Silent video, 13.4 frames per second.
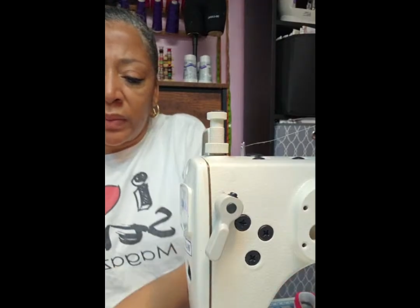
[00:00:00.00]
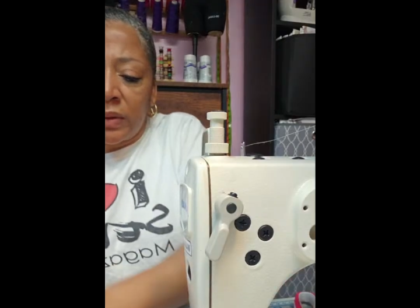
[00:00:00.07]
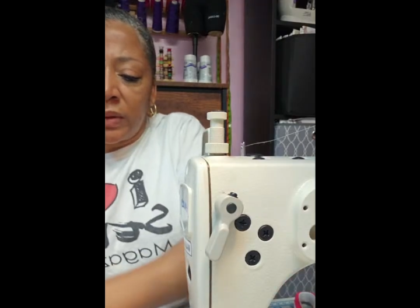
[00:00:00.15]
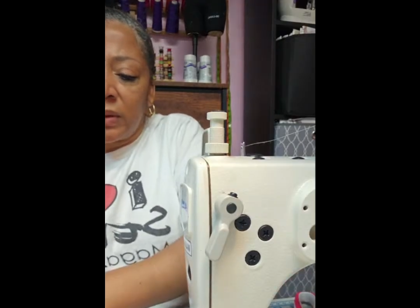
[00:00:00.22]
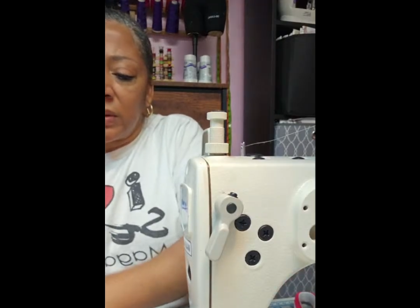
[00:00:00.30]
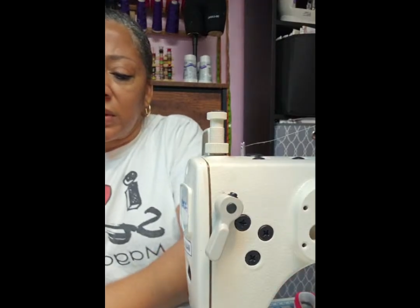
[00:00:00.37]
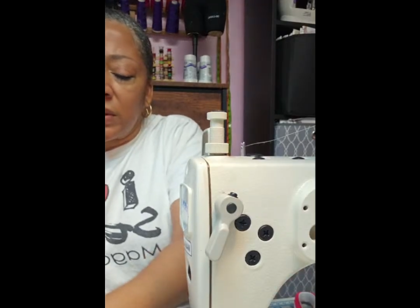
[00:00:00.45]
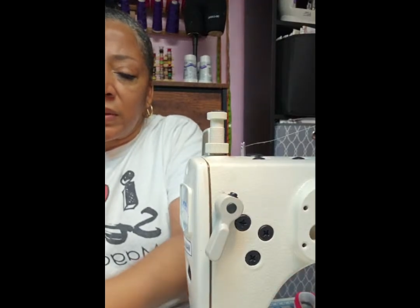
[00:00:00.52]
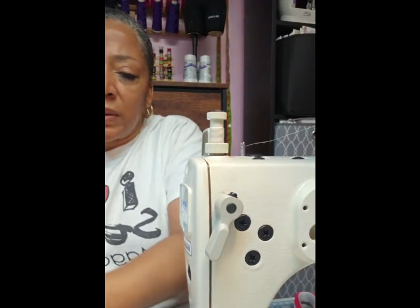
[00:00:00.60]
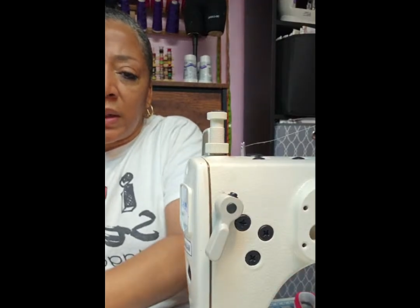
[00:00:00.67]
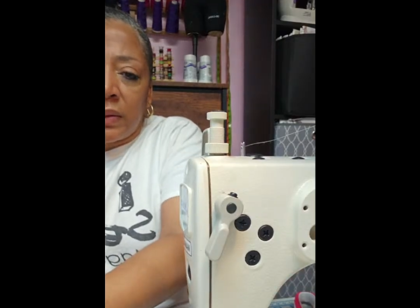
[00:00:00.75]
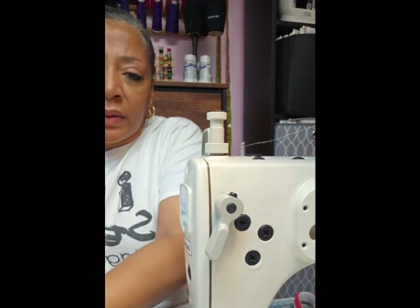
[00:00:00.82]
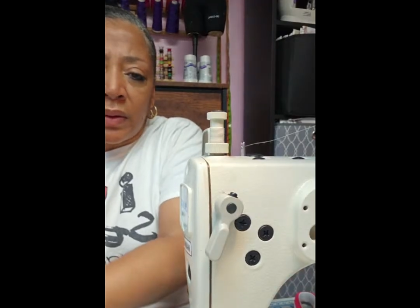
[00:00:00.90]
I
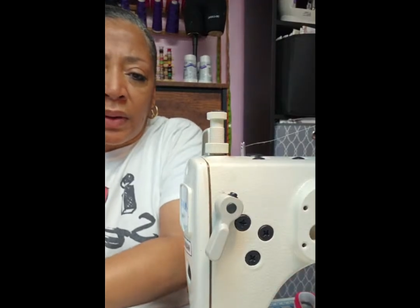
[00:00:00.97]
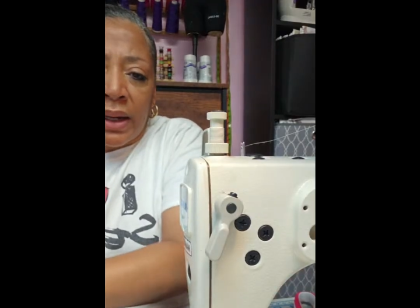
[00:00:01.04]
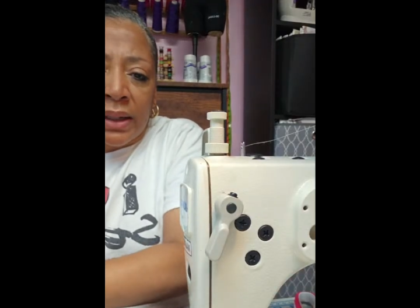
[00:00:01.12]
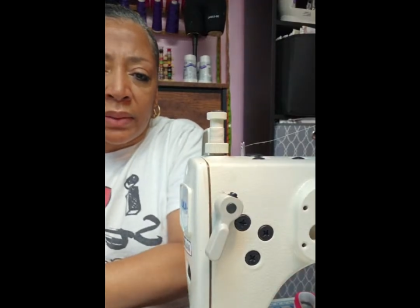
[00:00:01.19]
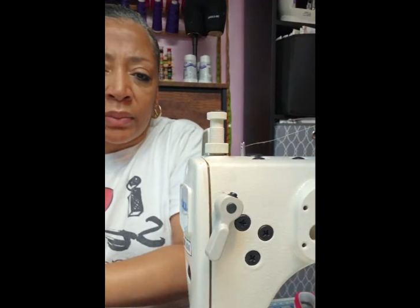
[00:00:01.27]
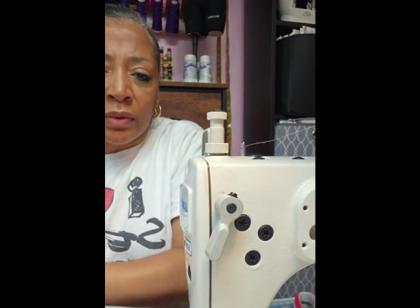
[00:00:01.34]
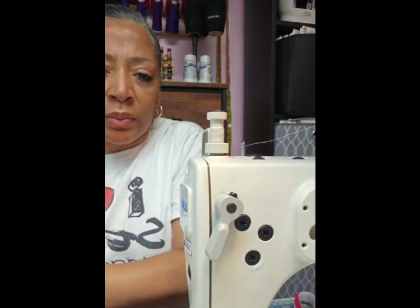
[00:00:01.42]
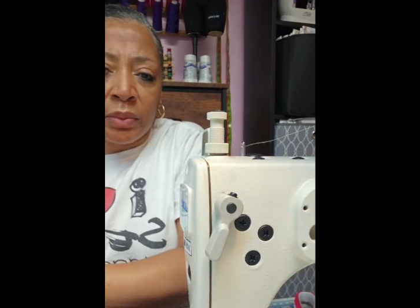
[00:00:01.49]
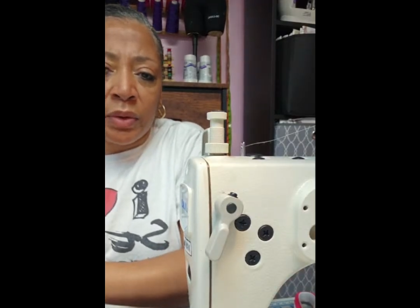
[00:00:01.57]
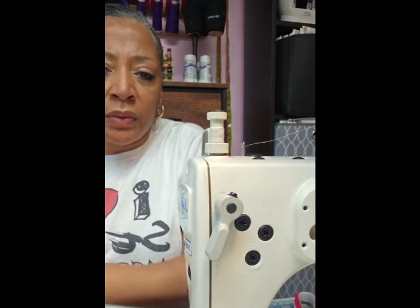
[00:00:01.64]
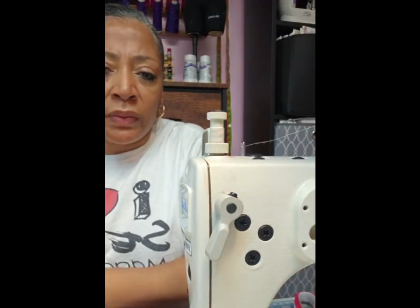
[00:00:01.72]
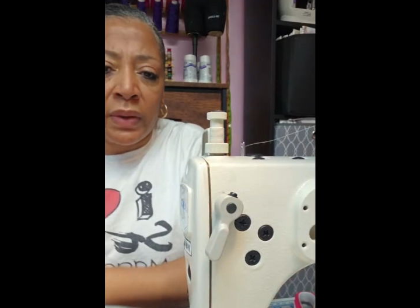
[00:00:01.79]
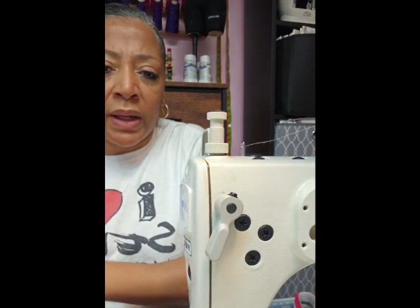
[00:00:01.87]
don't know how to
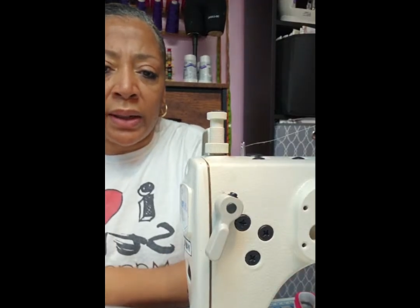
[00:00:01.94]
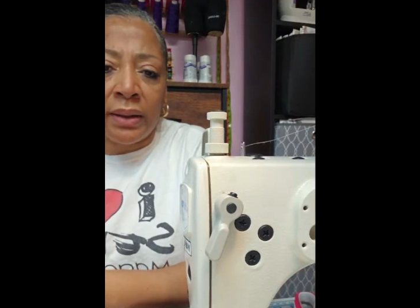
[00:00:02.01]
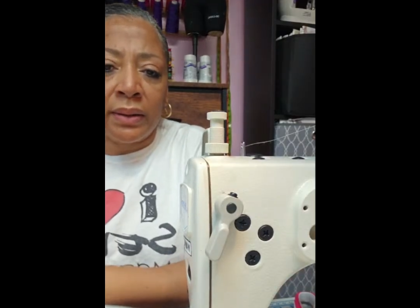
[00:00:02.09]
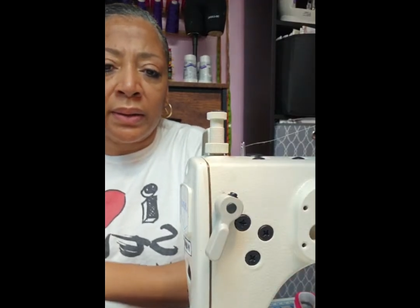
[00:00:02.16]
remove that.